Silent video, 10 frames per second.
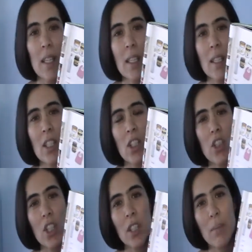is
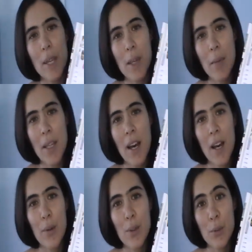teaching the baby
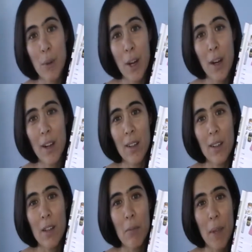how to wear
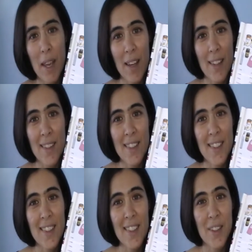
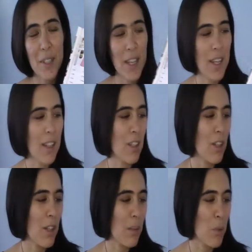pants, okay? You
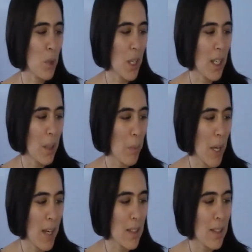call them training
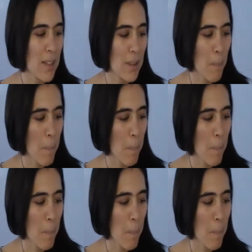pants.